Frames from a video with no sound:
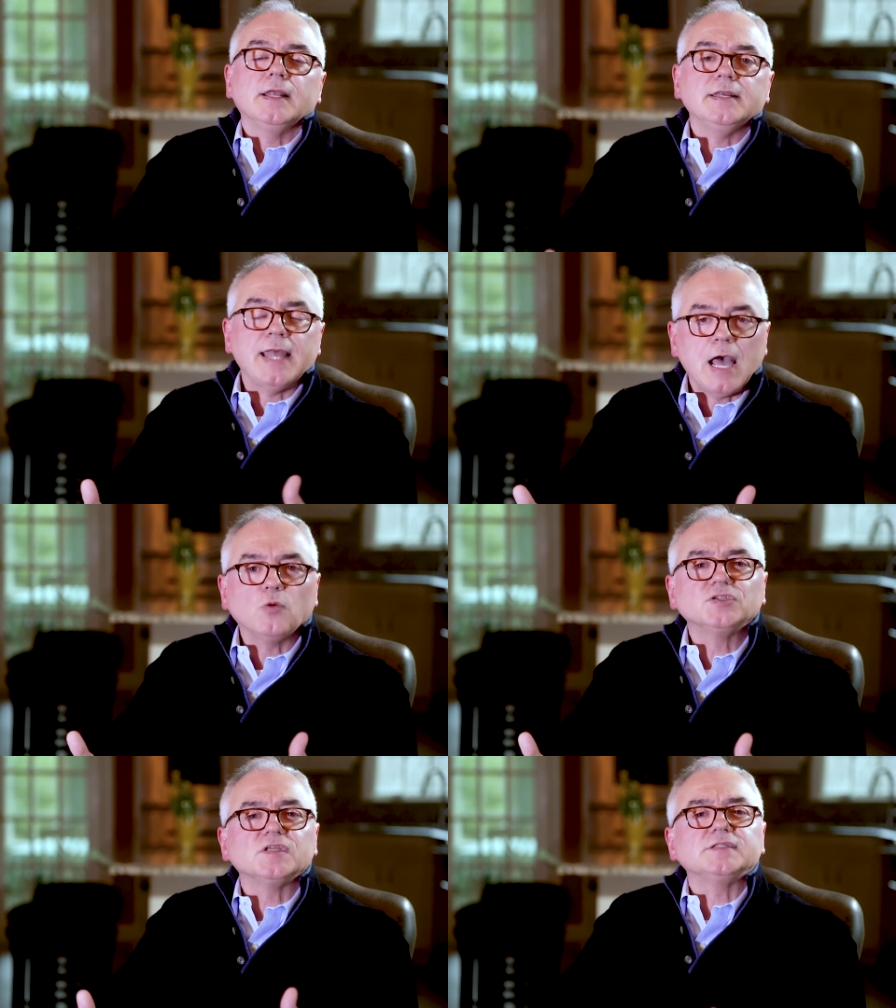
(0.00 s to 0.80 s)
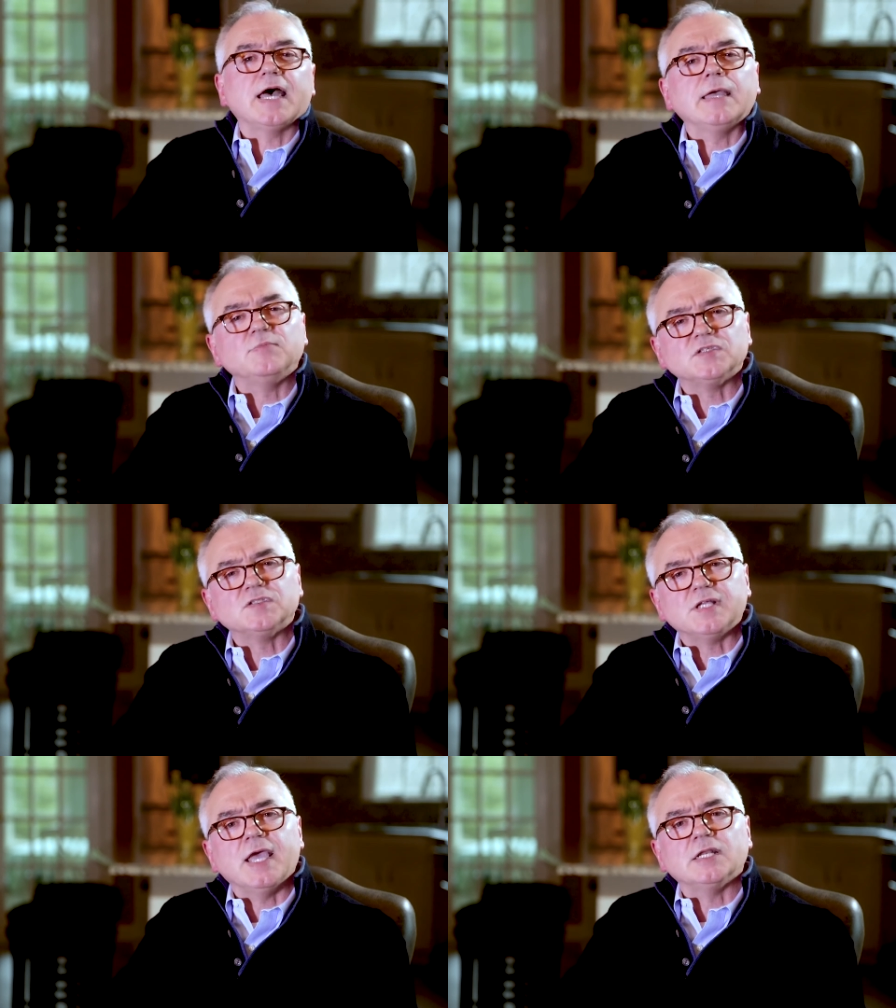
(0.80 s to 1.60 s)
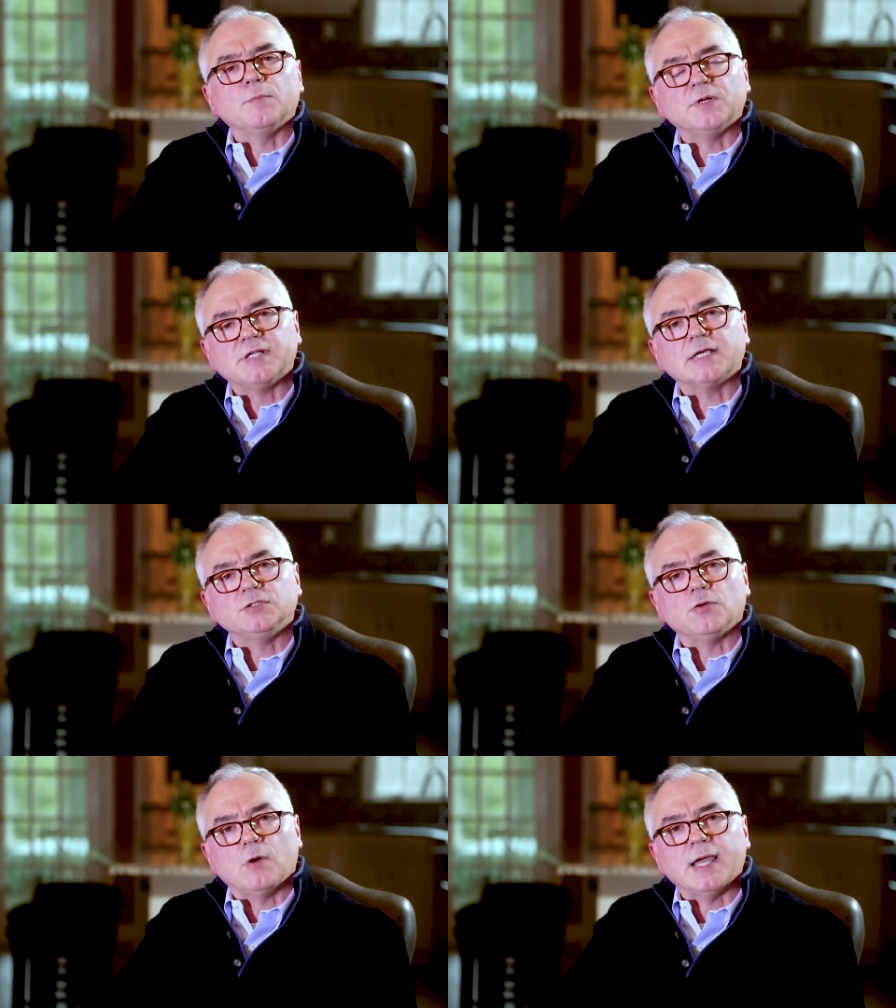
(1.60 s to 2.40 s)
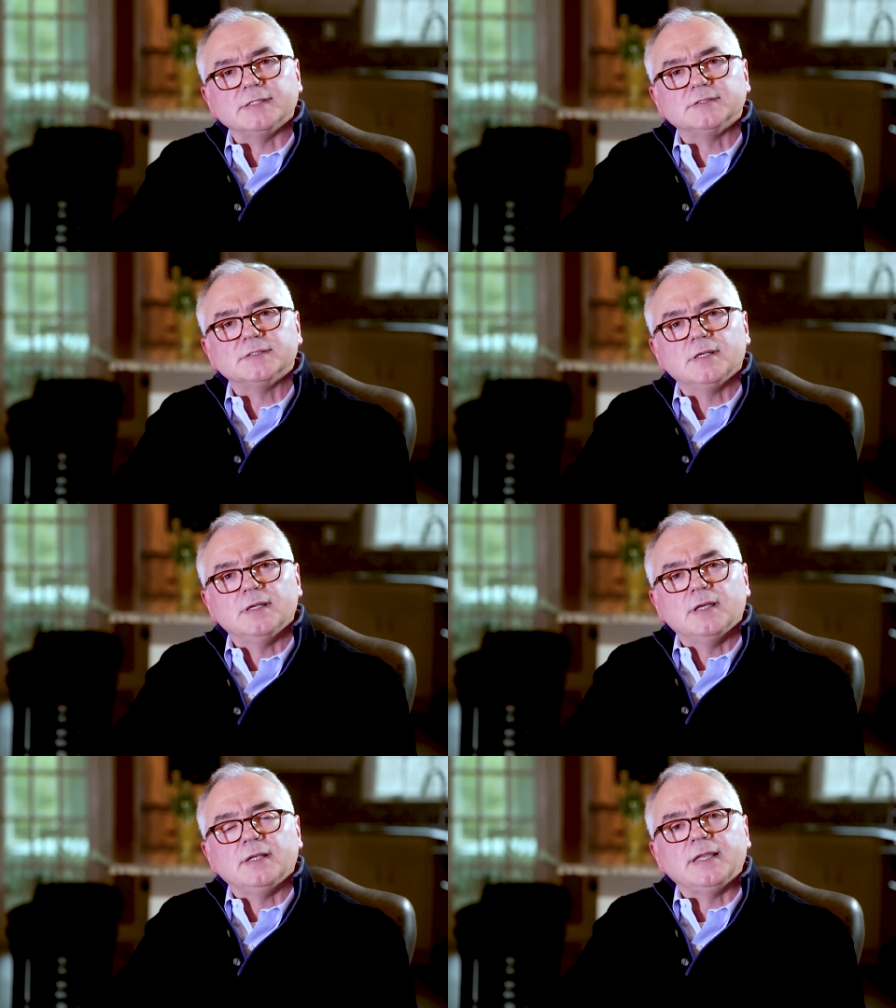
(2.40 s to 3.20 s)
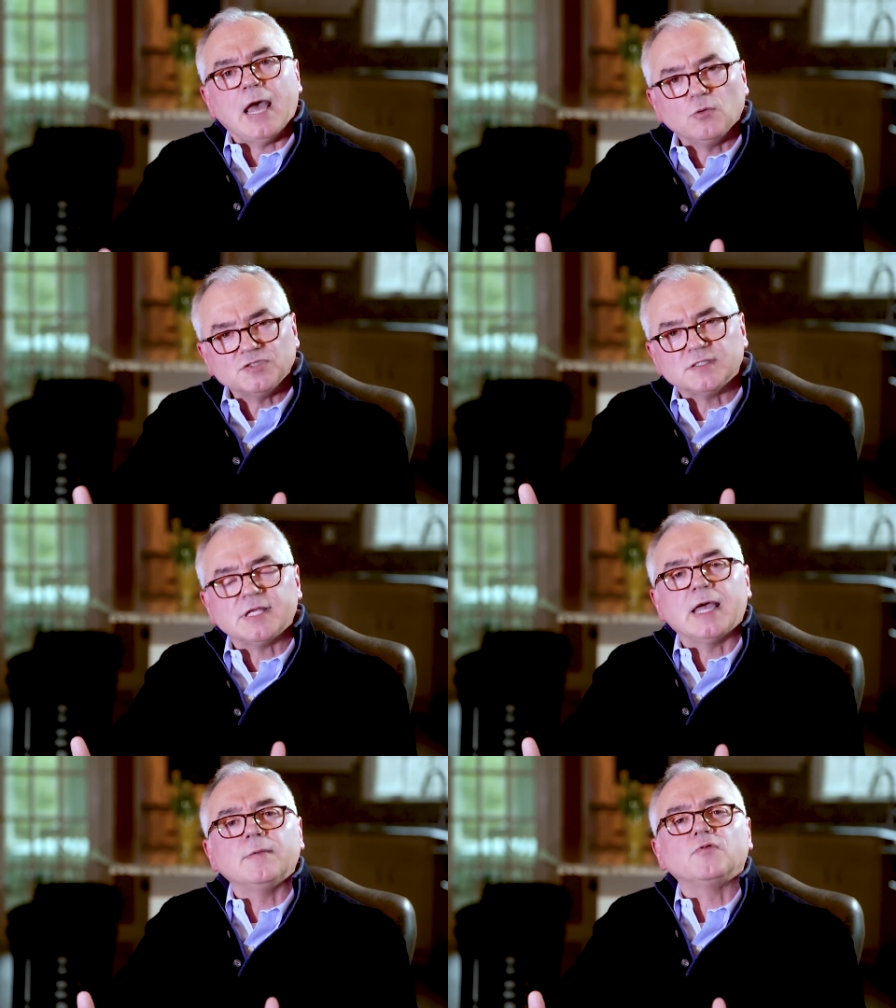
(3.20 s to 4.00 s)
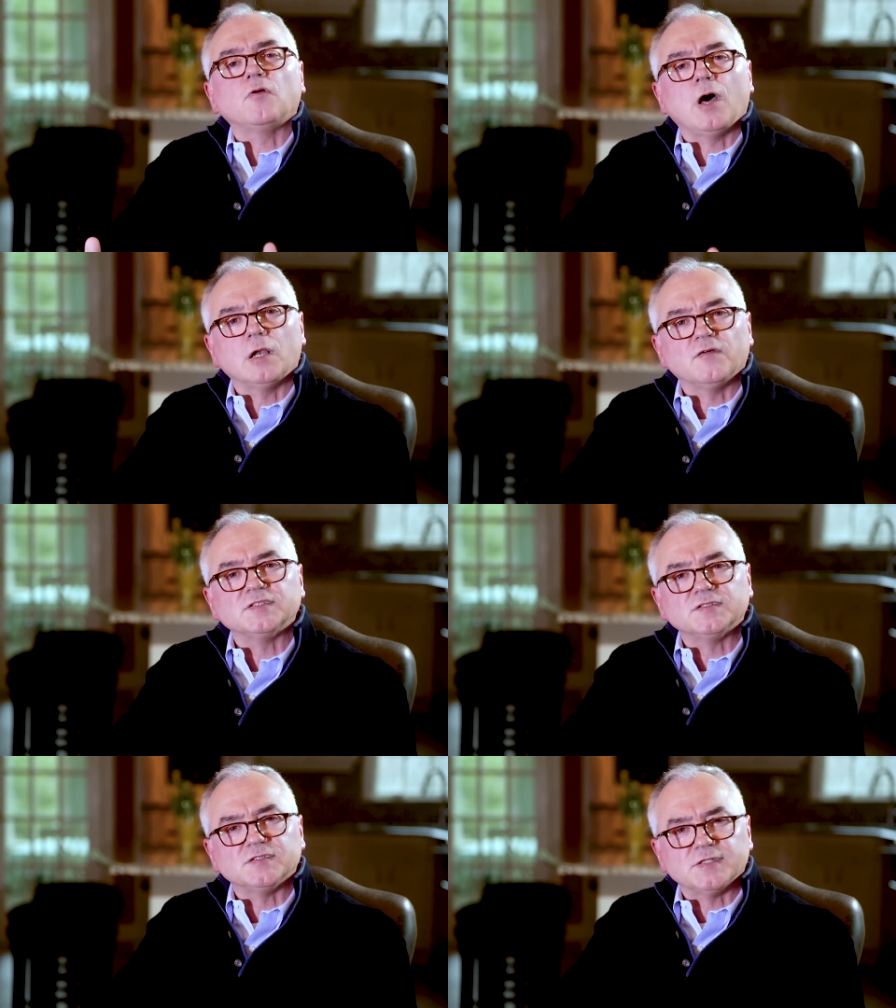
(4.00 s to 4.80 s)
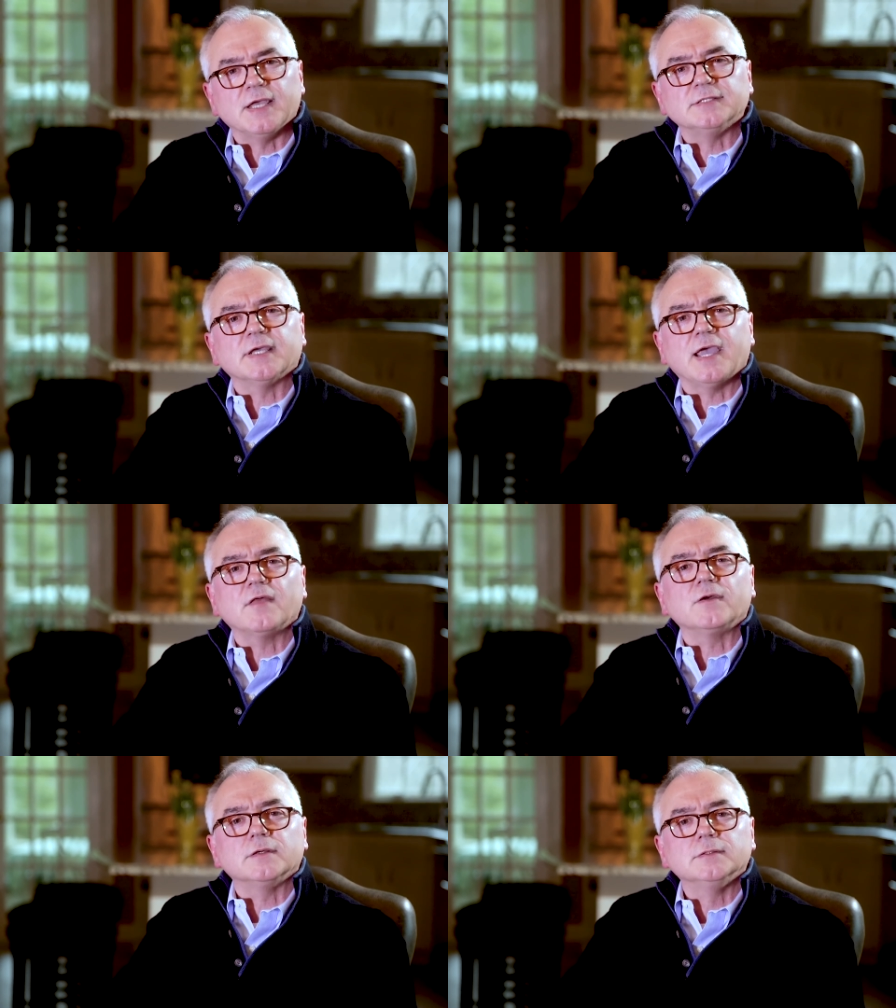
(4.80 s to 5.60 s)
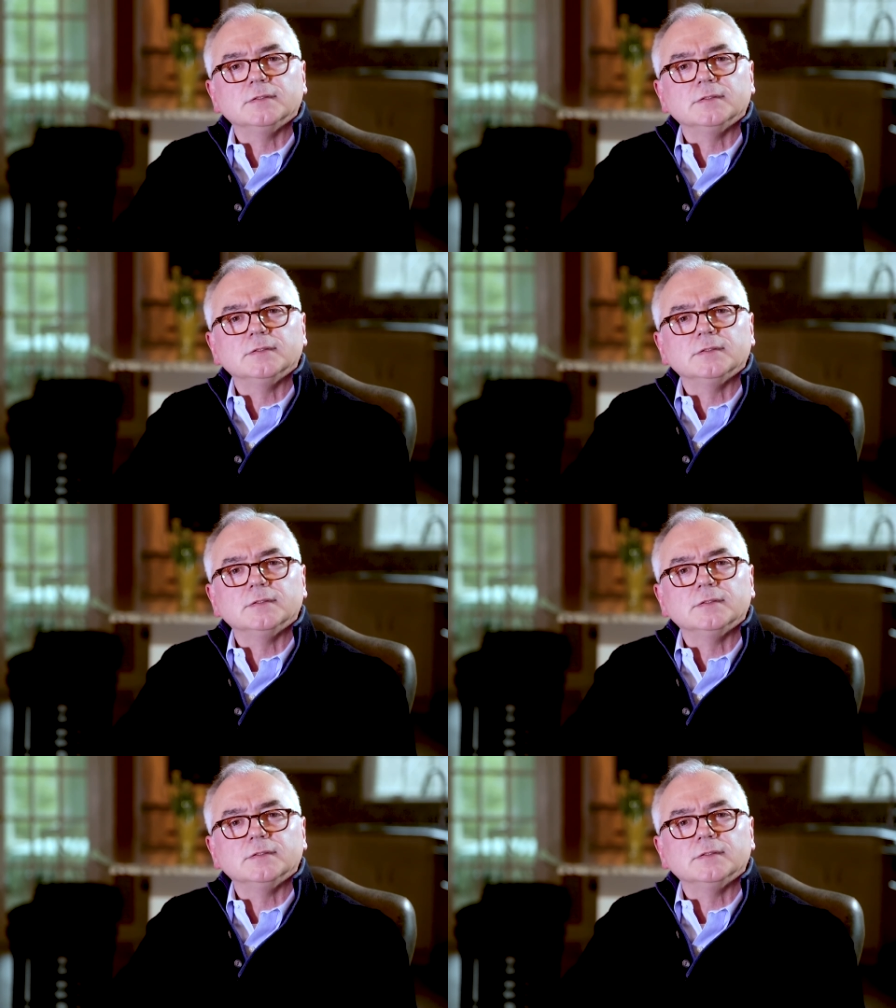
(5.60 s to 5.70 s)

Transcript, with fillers: Now is the time to stand and protect your rights. Now is the time for all of us to stand together.